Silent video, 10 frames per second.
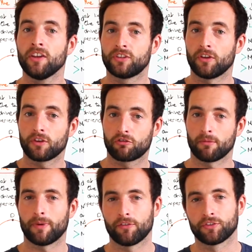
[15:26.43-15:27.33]
So the
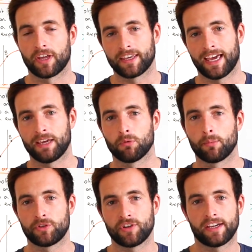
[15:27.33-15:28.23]
grip levels again will
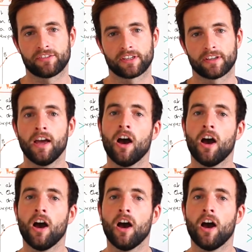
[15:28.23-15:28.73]
be changing.